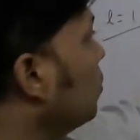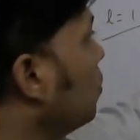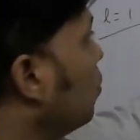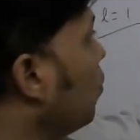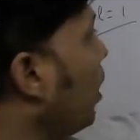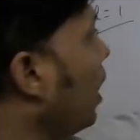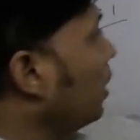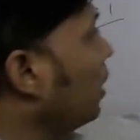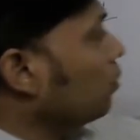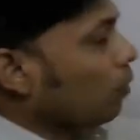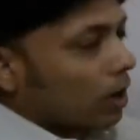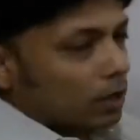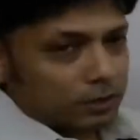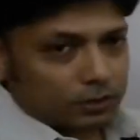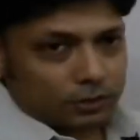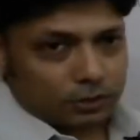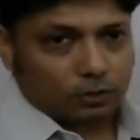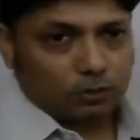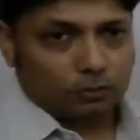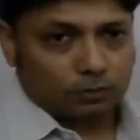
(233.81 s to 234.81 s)

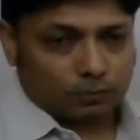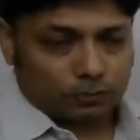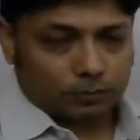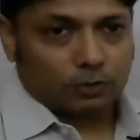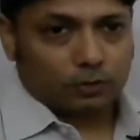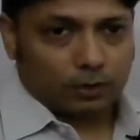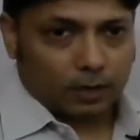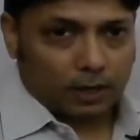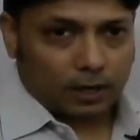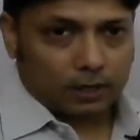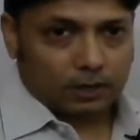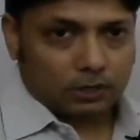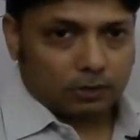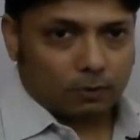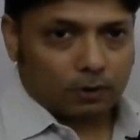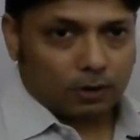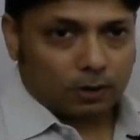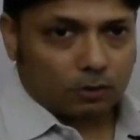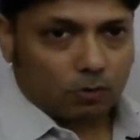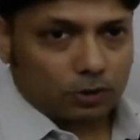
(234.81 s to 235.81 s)
Y10. So that is
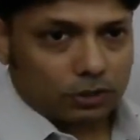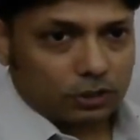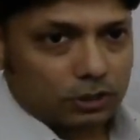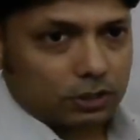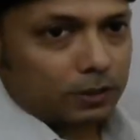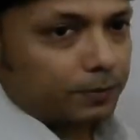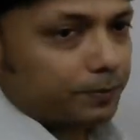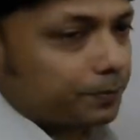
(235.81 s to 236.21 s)
our question,